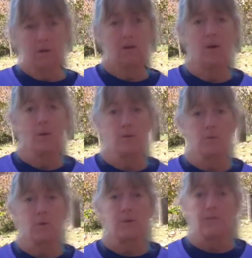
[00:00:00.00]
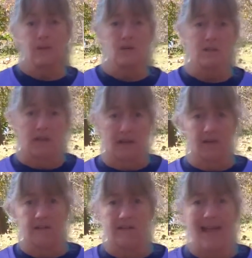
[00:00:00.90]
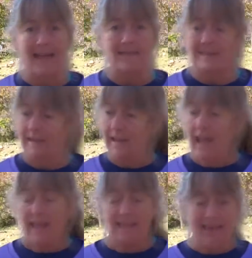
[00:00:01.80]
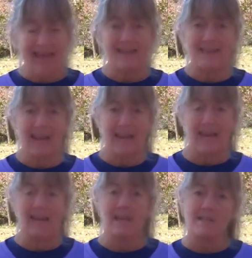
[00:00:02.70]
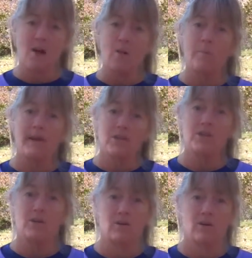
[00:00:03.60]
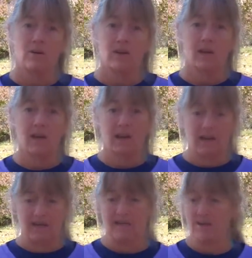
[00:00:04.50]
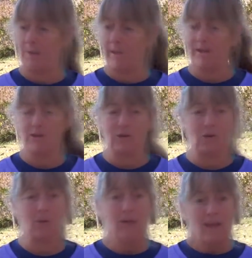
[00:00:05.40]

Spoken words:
going toward the finish line, because that day it is all about you. It's all about you